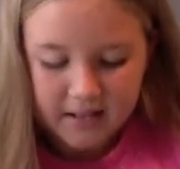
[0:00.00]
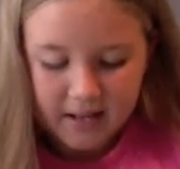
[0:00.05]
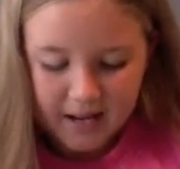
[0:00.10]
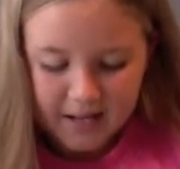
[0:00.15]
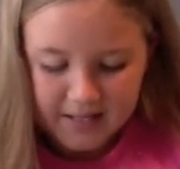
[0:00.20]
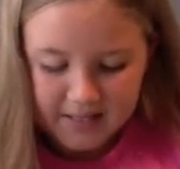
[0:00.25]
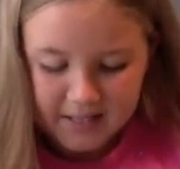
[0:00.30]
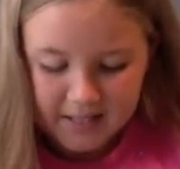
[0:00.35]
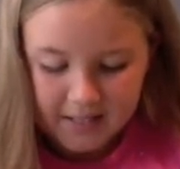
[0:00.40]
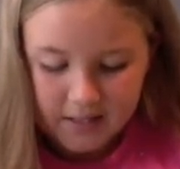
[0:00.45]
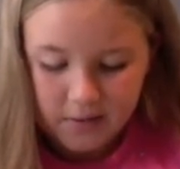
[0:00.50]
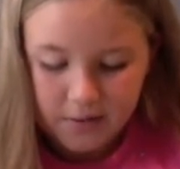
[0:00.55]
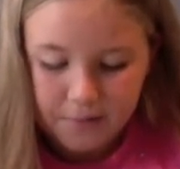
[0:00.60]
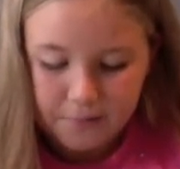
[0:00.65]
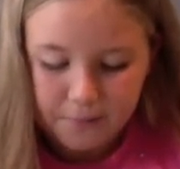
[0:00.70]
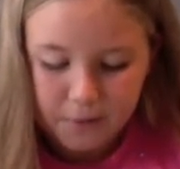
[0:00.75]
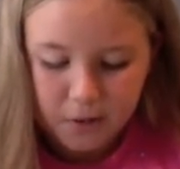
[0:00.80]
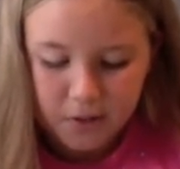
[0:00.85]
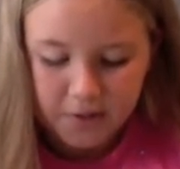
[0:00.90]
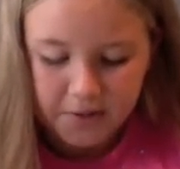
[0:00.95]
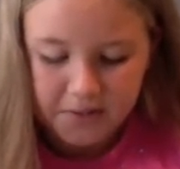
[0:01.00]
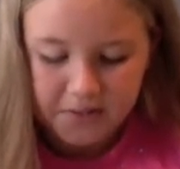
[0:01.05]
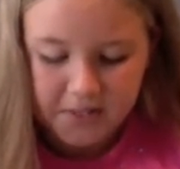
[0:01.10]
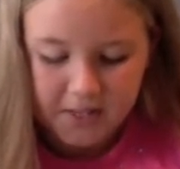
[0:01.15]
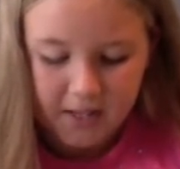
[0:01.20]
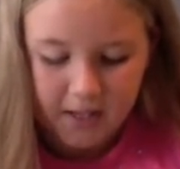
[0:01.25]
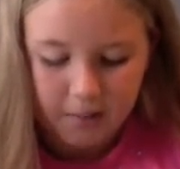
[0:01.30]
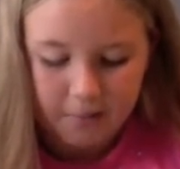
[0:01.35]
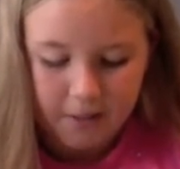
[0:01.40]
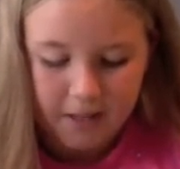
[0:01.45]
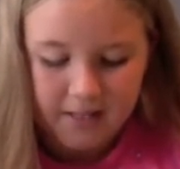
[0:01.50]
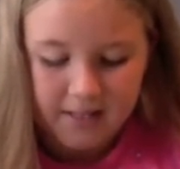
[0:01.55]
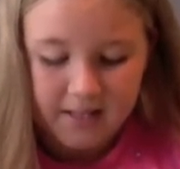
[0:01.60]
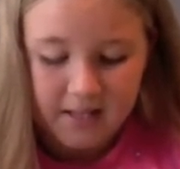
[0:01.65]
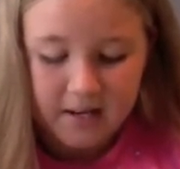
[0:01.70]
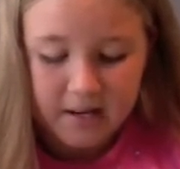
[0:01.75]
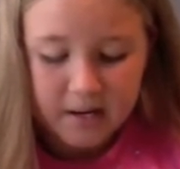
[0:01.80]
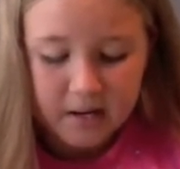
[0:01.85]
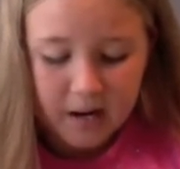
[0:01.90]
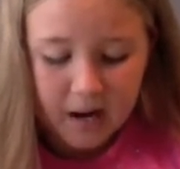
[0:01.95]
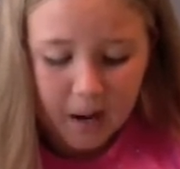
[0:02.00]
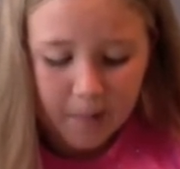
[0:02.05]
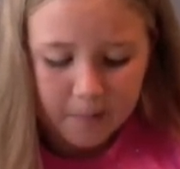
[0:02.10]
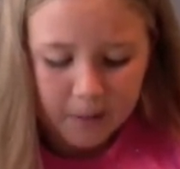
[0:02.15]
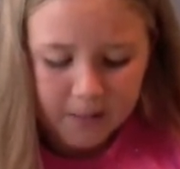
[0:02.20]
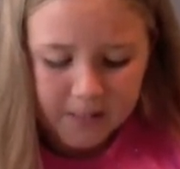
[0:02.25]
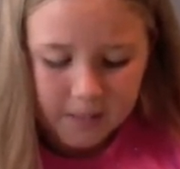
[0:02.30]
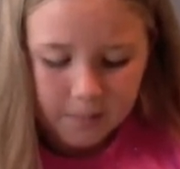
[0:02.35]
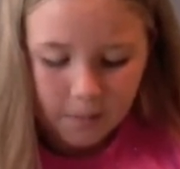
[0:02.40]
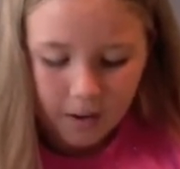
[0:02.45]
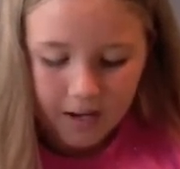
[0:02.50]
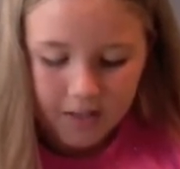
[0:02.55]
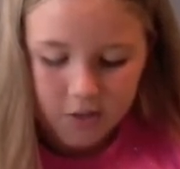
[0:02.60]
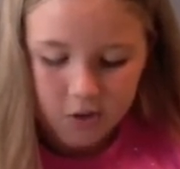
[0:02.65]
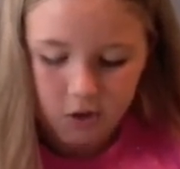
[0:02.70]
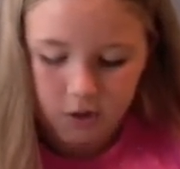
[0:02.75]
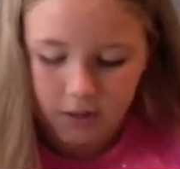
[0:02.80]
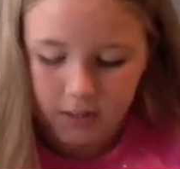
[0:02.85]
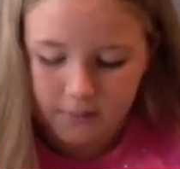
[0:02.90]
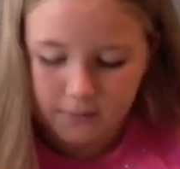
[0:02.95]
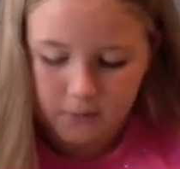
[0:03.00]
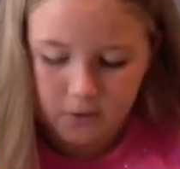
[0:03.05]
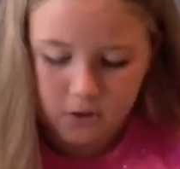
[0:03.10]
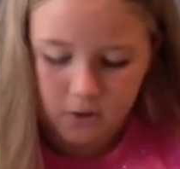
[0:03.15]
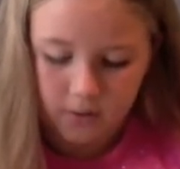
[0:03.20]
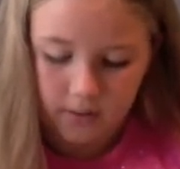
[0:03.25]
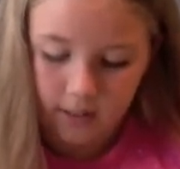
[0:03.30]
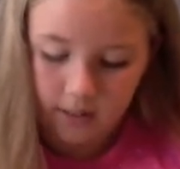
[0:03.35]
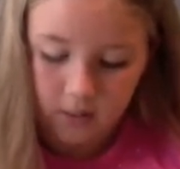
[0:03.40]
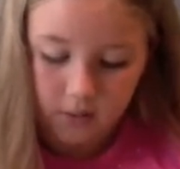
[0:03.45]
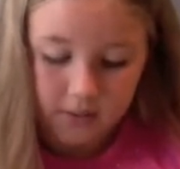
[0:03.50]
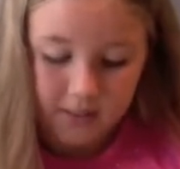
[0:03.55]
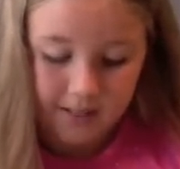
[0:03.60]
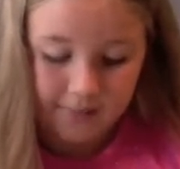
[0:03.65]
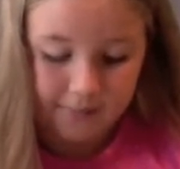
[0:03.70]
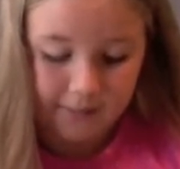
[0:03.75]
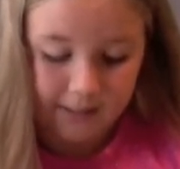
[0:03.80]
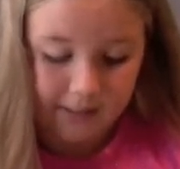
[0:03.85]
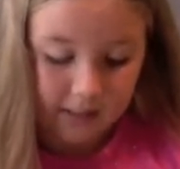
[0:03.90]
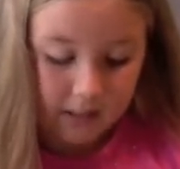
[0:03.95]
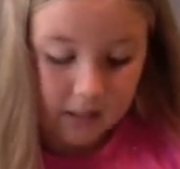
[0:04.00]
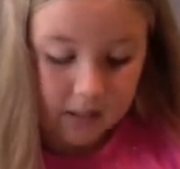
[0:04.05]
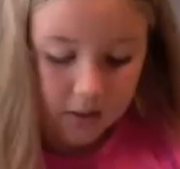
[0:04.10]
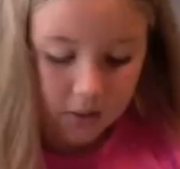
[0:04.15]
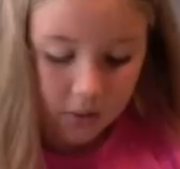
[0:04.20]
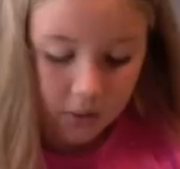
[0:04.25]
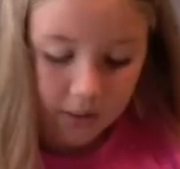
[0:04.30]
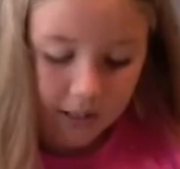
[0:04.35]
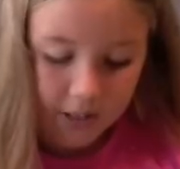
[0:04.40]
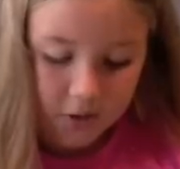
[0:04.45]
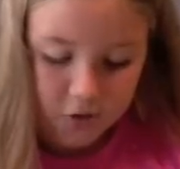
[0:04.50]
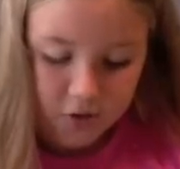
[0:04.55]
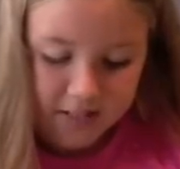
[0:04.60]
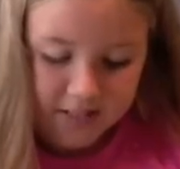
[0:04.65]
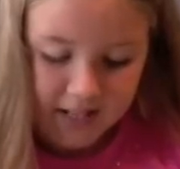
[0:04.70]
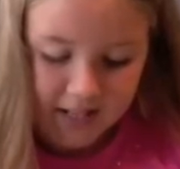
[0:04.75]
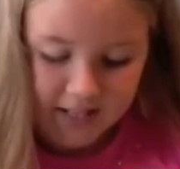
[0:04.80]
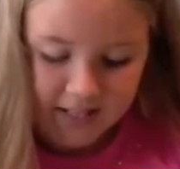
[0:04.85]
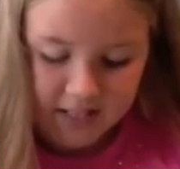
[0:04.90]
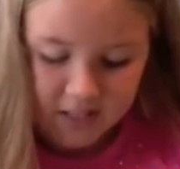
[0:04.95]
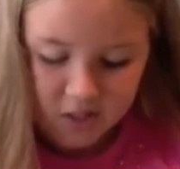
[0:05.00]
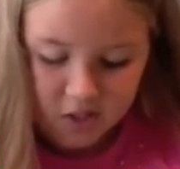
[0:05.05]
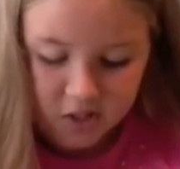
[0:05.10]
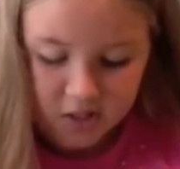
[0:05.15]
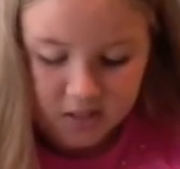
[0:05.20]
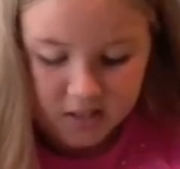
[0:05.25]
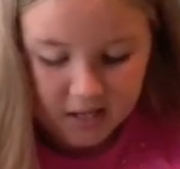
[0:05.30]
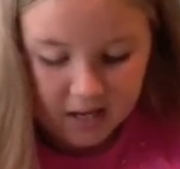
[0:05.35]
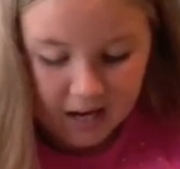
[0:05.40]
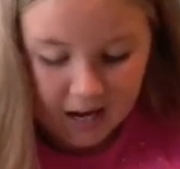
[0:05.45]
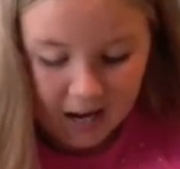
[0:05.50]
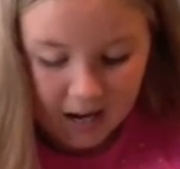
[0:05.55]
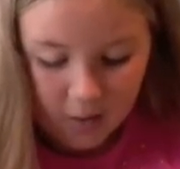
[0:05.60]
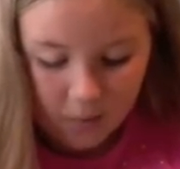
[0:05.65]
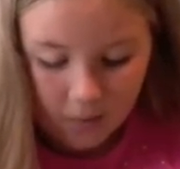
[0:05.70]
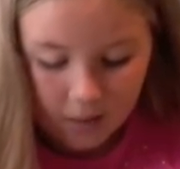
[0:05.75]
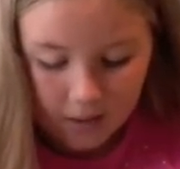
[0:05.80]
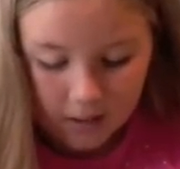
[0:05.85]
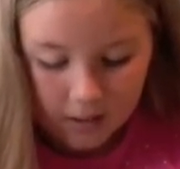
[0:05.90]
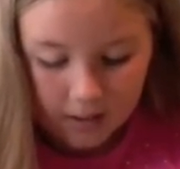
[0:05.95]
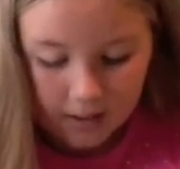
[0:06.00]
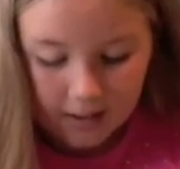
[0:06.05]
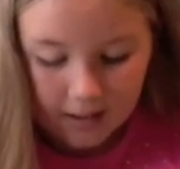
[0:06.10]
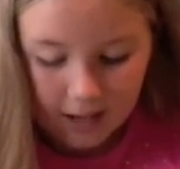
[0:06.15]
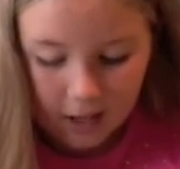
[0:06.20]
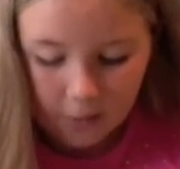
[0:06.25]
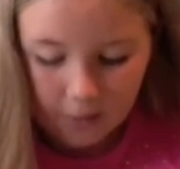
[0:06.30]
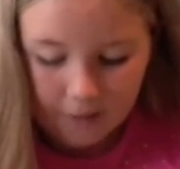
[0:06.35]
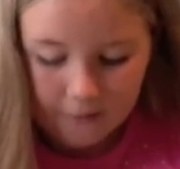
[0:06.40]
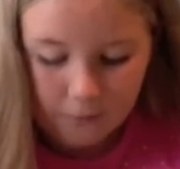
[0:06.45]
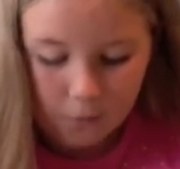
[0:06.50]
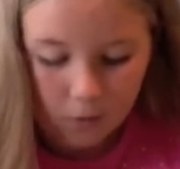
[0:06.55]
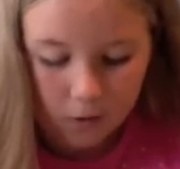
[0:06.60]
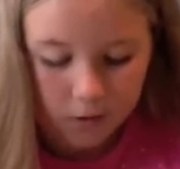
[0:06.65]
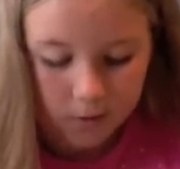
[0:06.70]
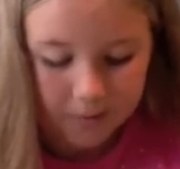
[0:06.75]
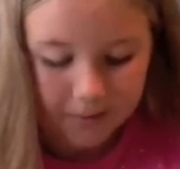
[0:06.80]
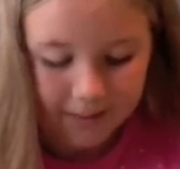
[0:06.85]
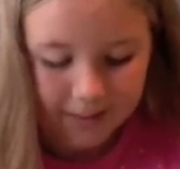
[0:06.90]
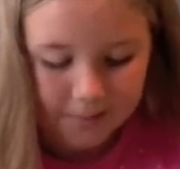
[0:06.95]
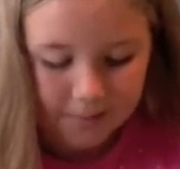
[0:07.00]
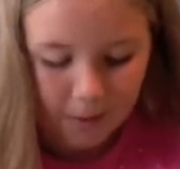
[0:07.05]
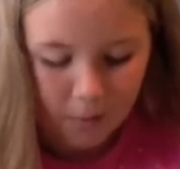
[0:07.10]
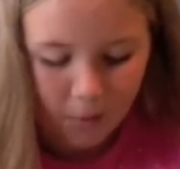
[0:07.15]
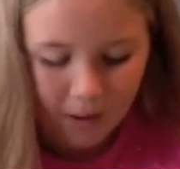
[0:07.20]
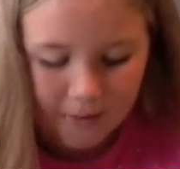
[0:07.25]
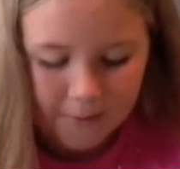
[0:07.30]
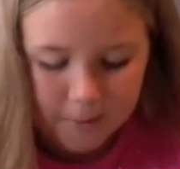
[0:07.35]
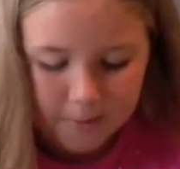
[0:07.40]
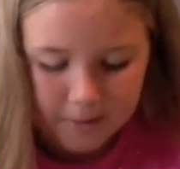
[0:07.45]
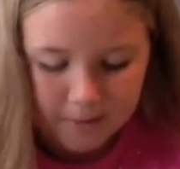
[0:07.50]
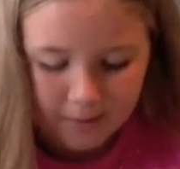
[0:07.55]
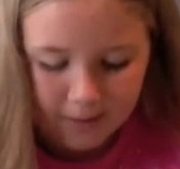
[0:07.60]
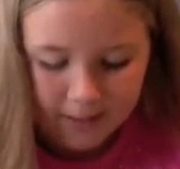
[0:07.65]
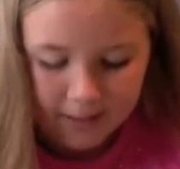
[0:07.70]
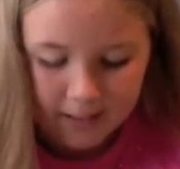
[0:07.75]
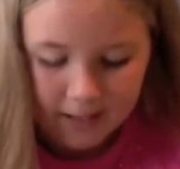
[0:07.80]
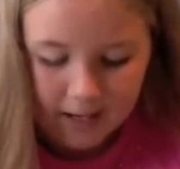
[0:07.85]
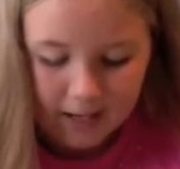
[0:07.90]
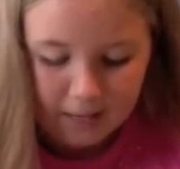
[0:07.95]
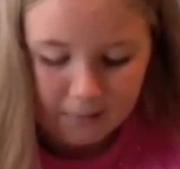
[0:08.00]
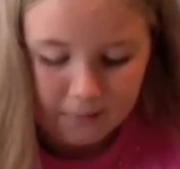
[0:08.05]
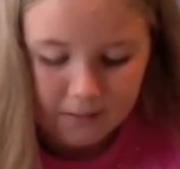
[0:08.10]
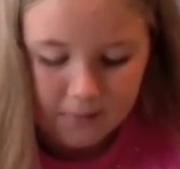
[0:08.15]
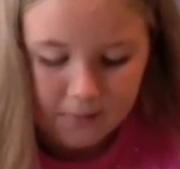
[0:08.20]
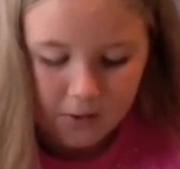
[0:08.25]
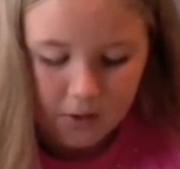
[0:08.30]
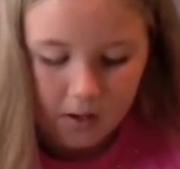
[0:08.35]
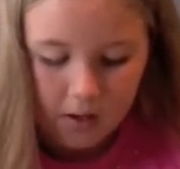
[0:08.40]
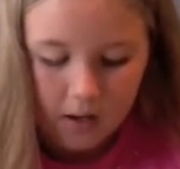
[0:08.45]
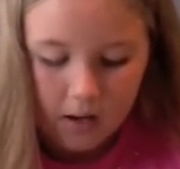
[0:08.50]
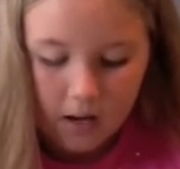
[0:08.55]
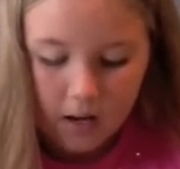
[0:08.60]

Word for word: As they neared the foothills, the young man said, I'm not surprised you're looking for Doña Josefa. The whole countryside needs her. I want I went for her because my wife had been running a high fever.